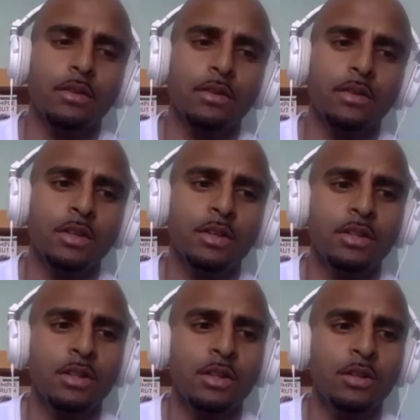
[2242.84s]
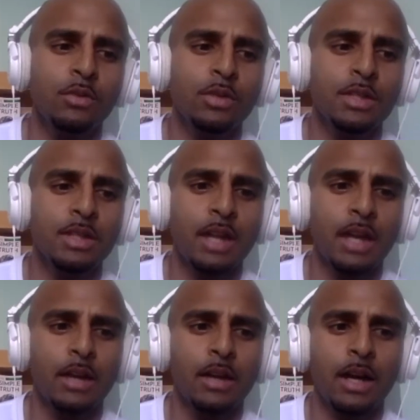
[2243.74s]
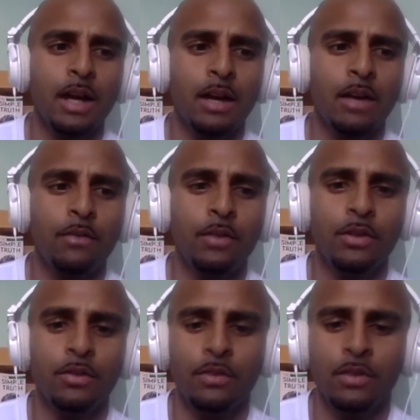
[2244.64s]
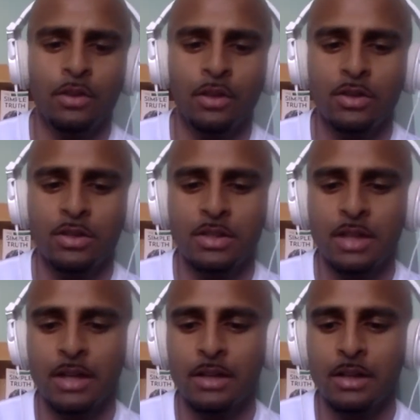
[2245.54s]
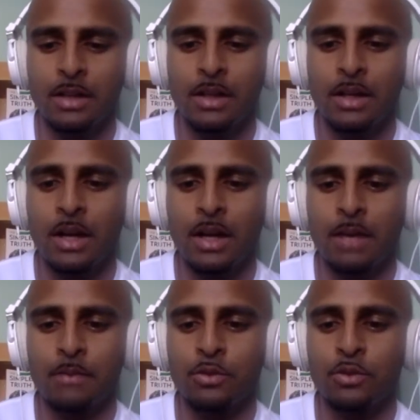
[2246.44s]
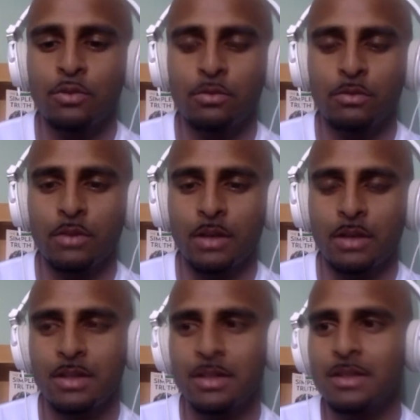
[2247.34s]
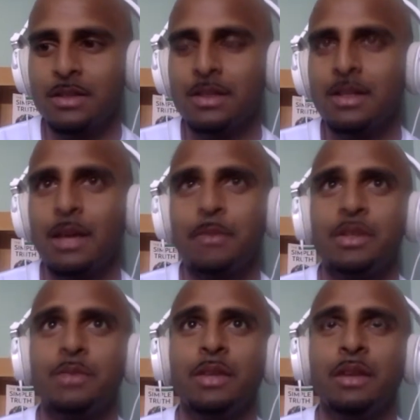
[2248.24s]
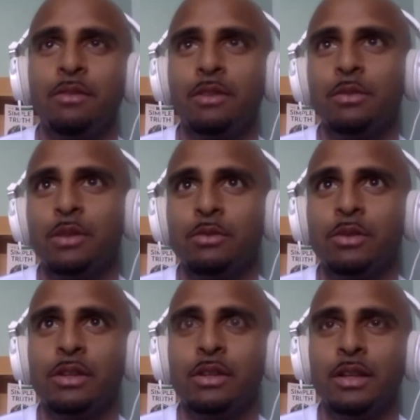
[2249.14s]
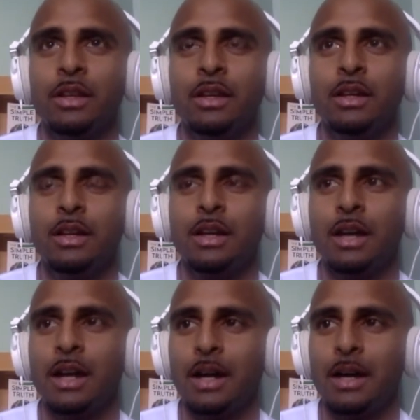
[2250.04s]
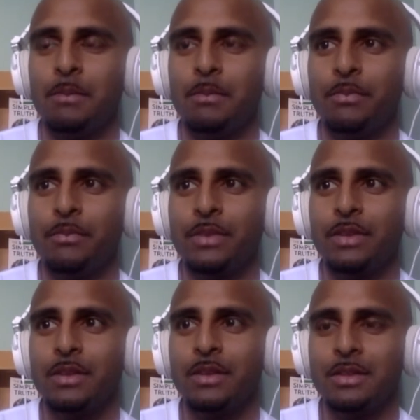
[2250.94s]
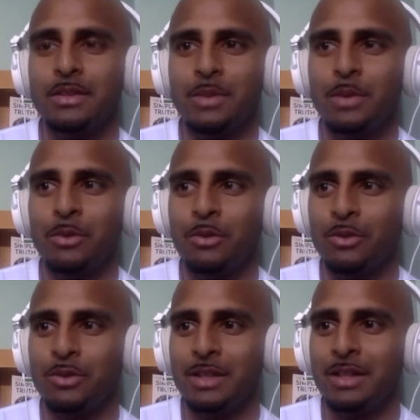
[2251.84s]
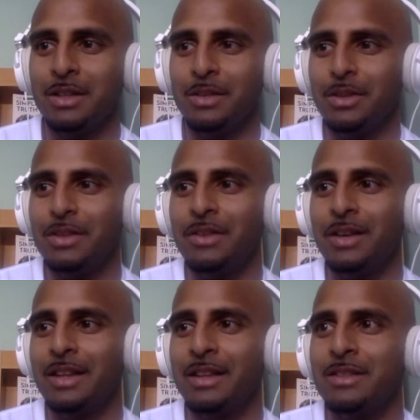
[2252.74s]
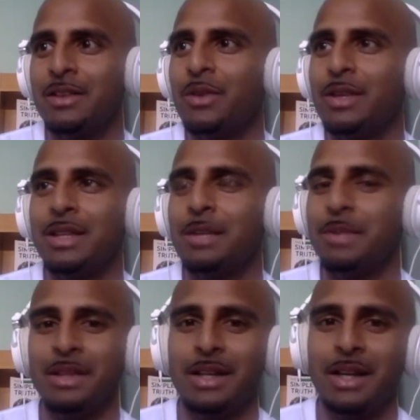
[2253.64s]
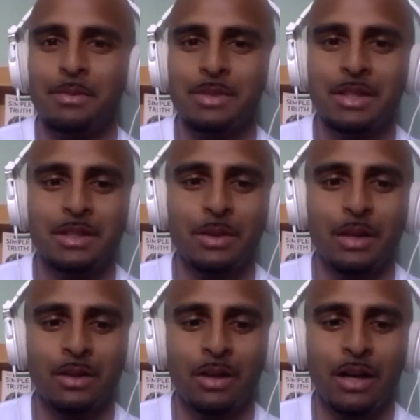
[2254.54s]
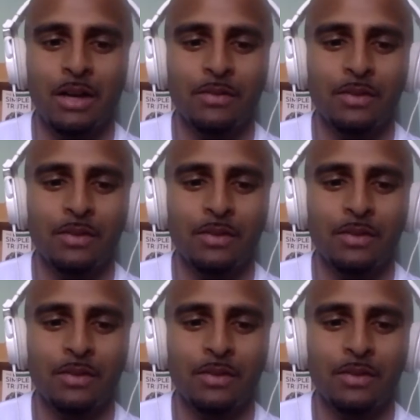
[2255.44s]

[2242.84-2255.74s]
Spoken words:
So you would say for those that do because this happens with everyone really. Um, this is what we're all dealing with. Like, there's always something that comes into our life